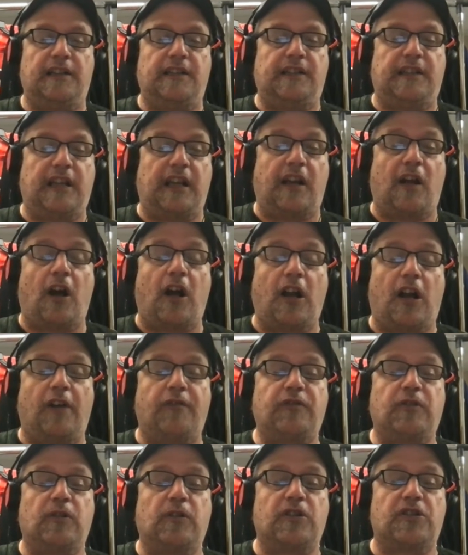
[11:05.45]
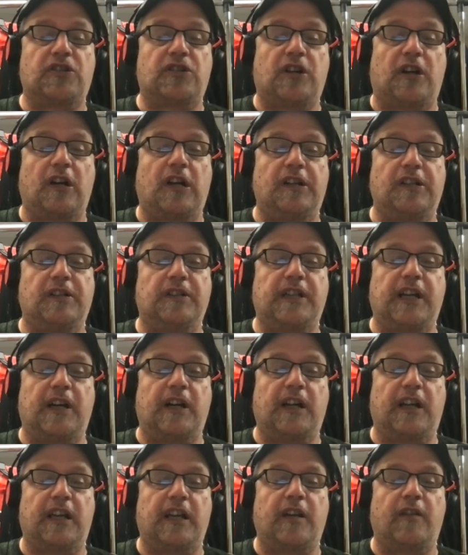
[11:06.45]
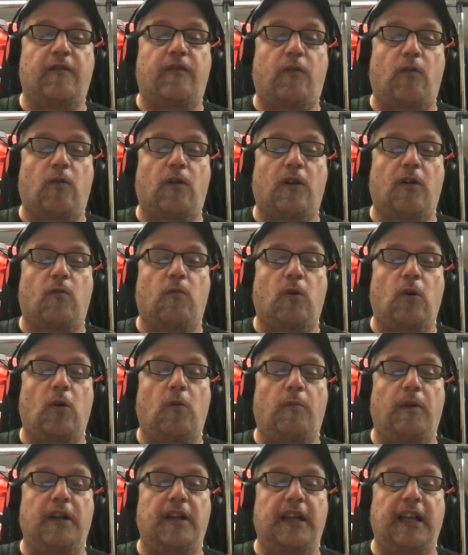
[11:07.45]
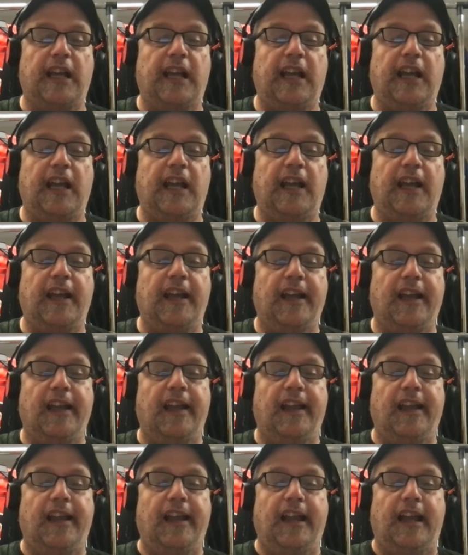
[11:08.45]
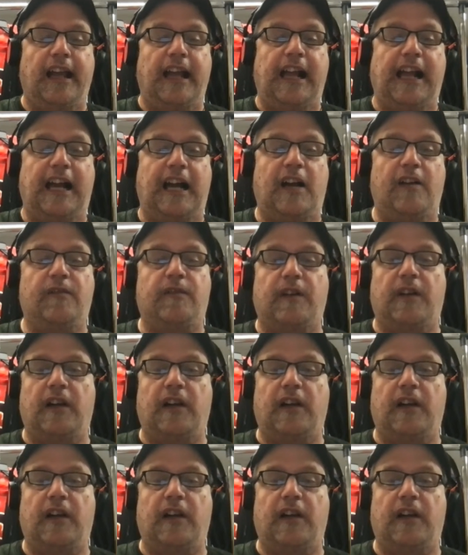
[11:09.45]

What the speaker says: they got off to a good start under Derek King, 4 in a row, but they have